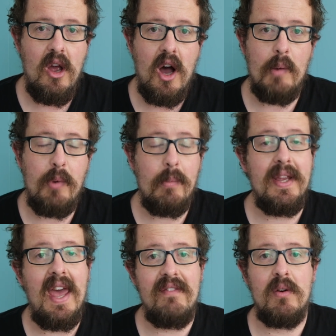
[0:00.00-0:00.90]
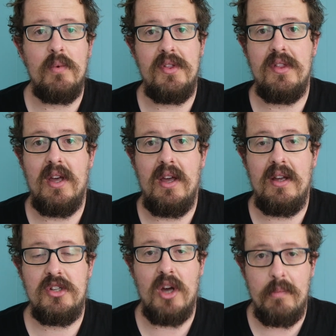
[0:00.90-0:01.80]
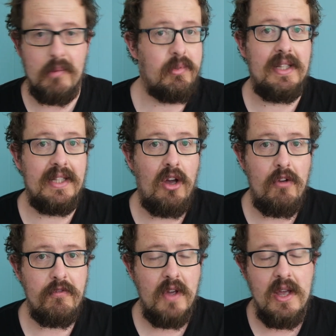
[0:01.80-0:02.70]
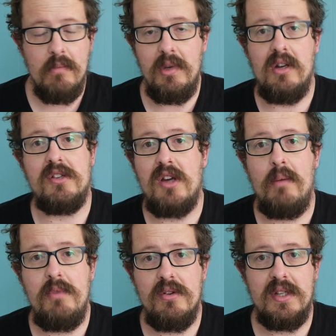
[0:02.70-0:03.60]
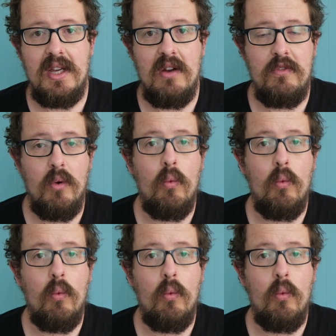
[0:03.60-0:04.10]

I'll probably have it with the top completely off because I'm using it for